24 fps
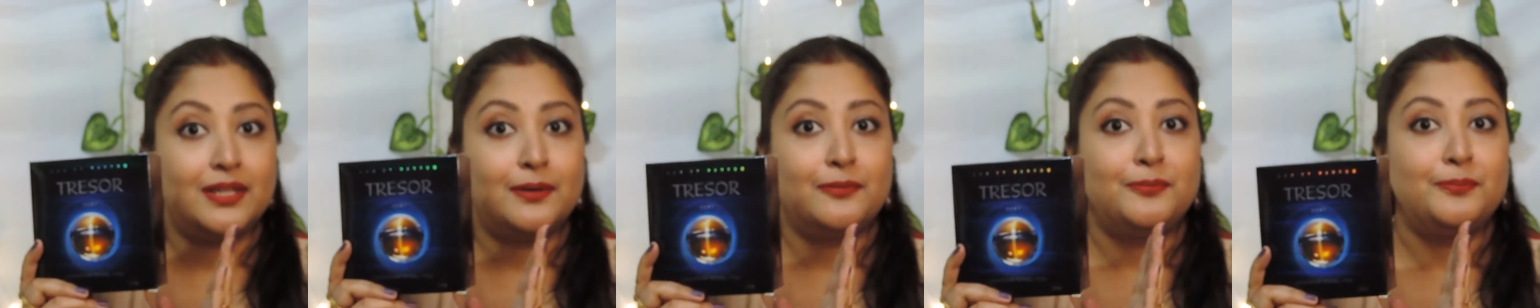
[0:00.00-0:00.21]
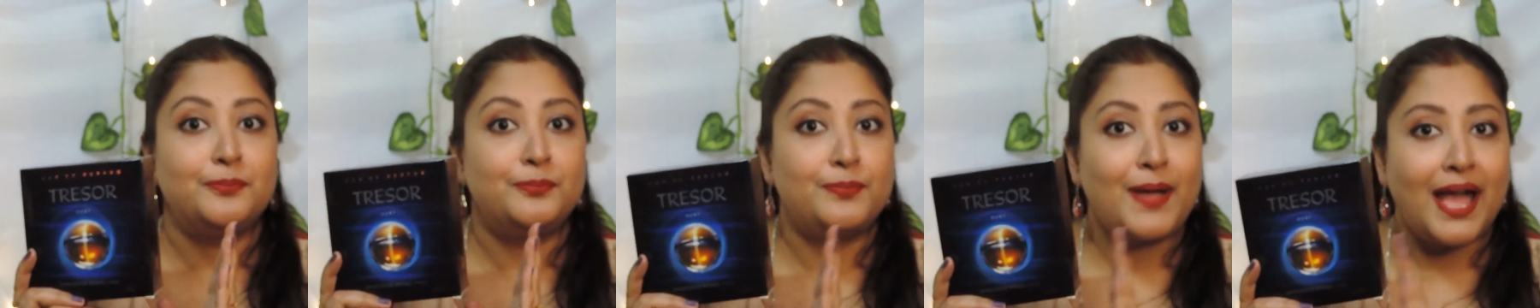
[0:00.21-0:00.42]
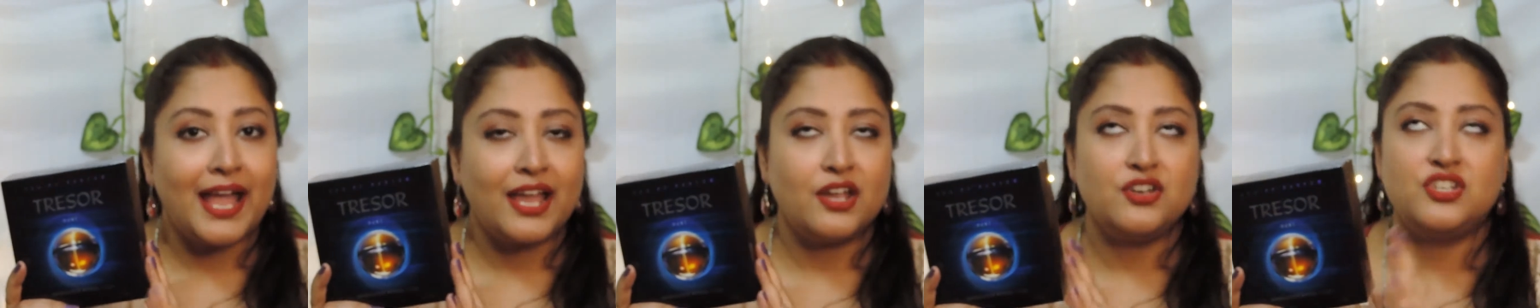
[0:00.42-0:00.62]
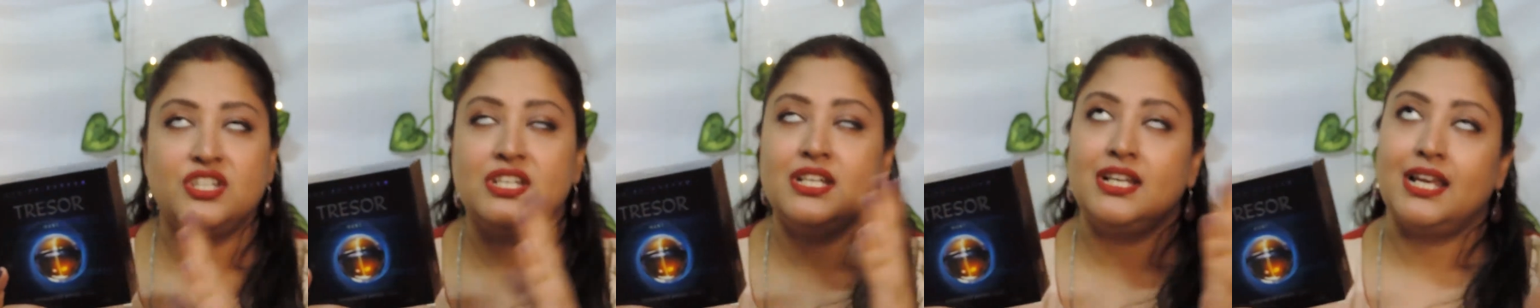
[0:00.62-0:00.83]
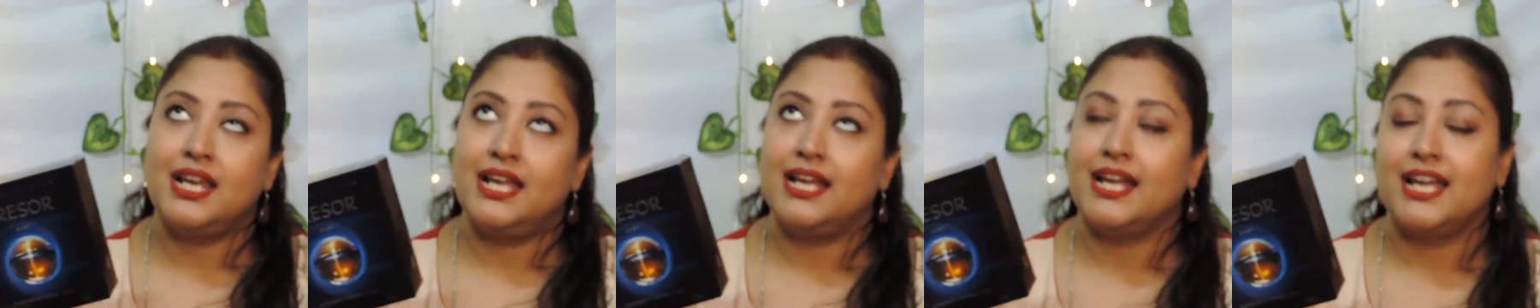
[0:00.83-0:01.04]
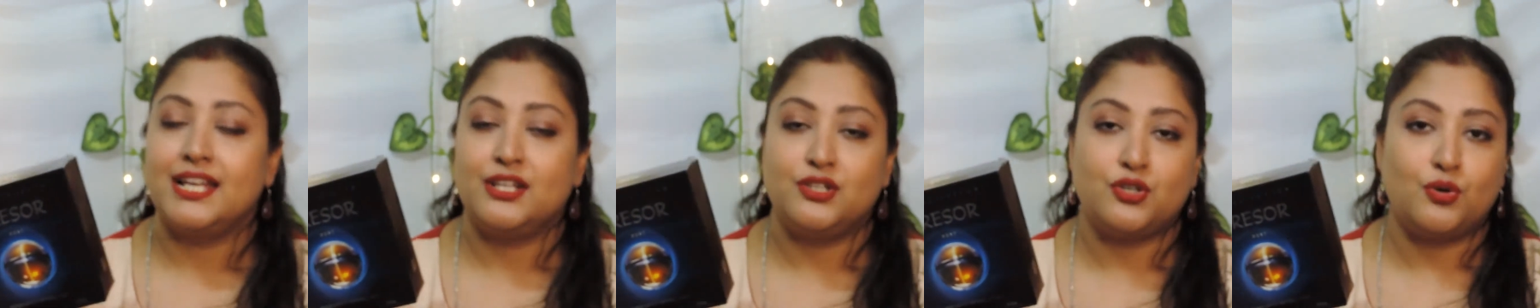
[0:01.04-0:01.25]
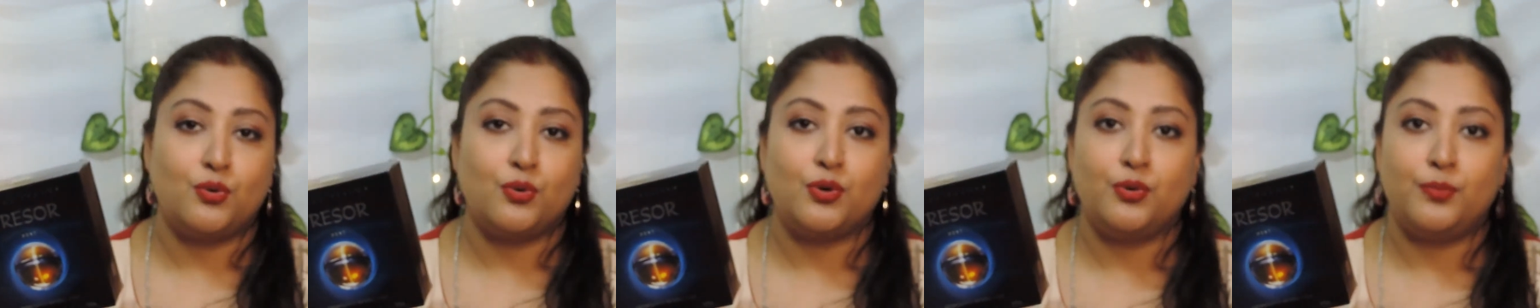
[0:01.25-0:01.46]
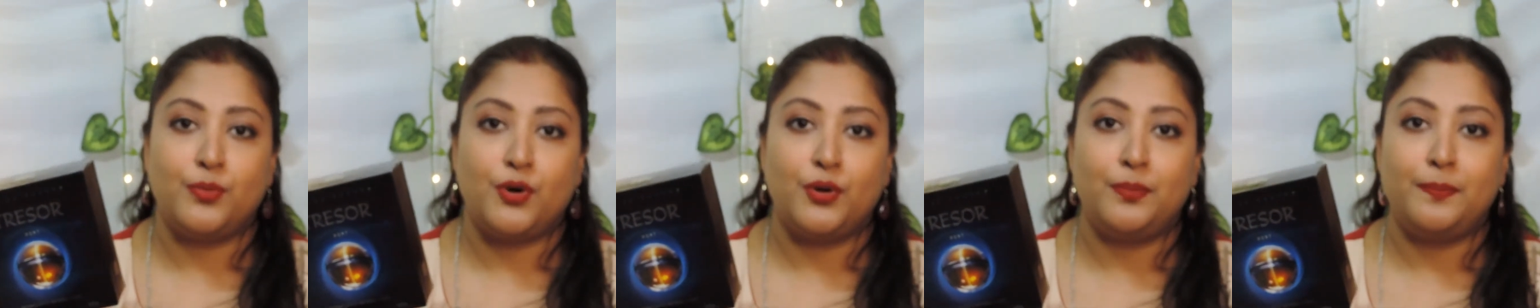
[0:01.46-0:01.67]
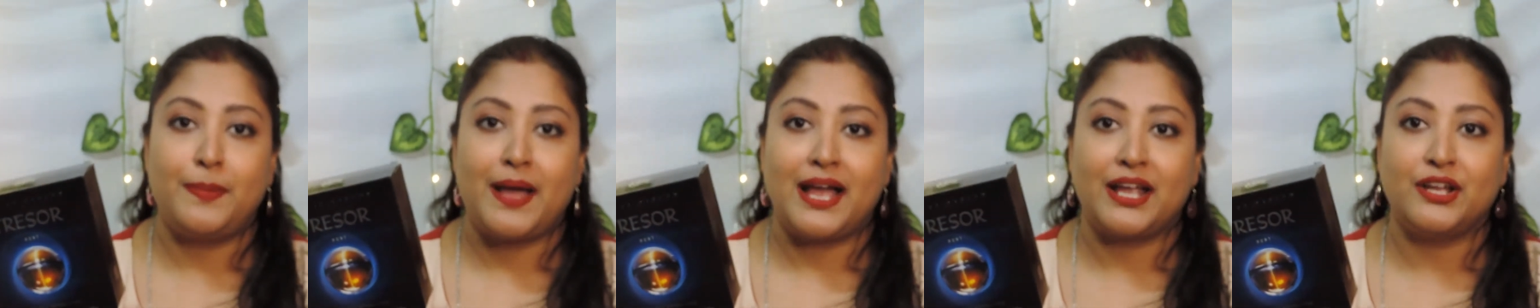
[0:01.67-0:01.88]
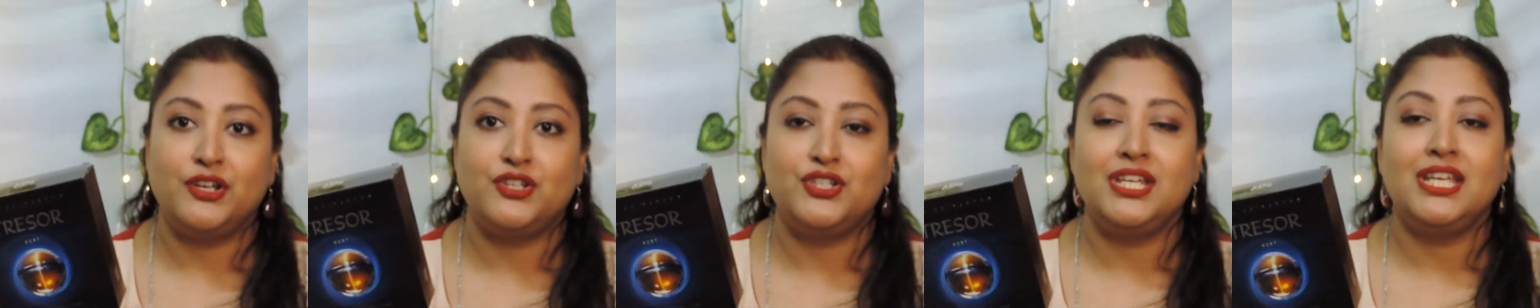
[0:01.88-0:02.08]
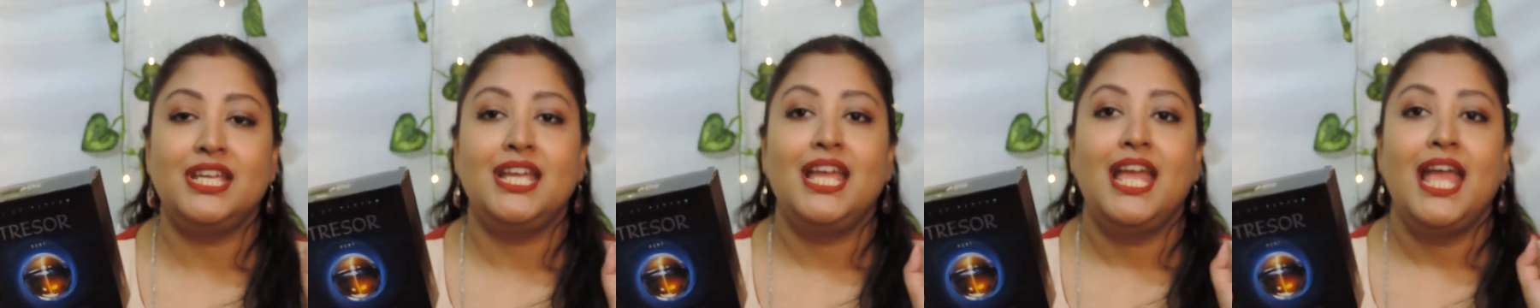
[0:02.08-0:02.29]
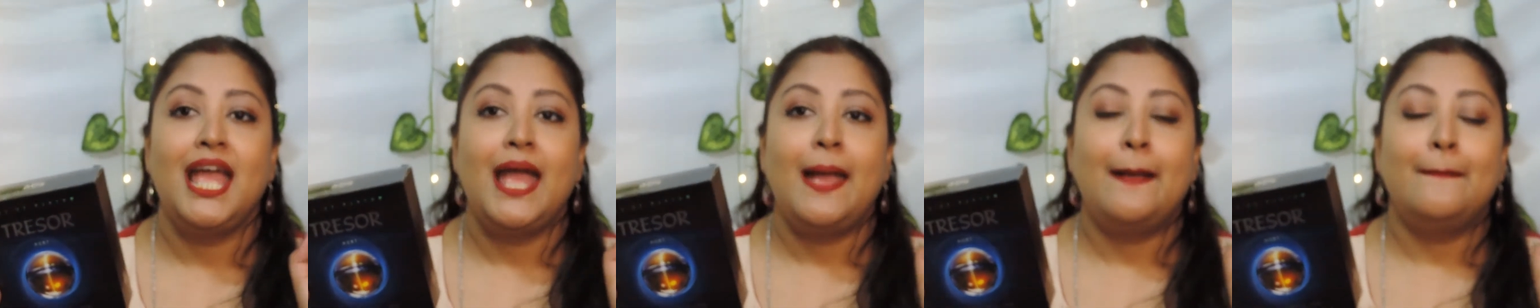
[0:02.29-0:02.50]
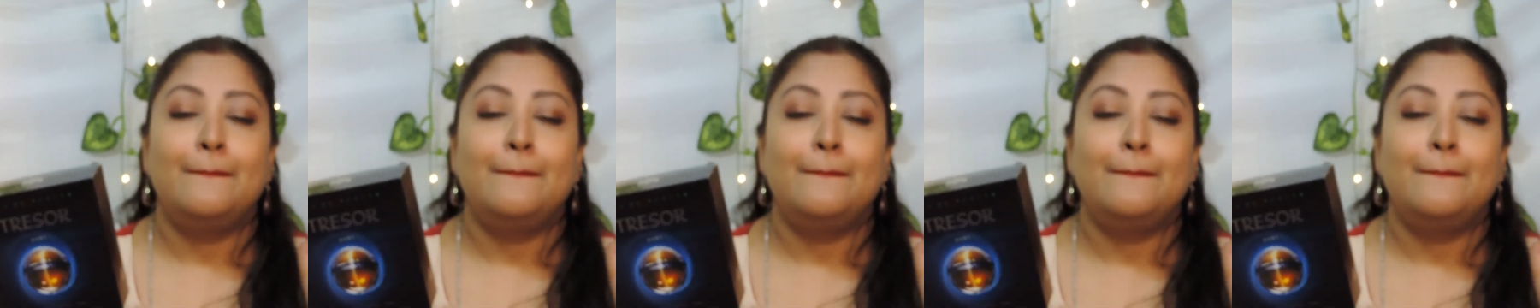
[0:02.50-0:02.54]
with the packaging, like I talk about packaging.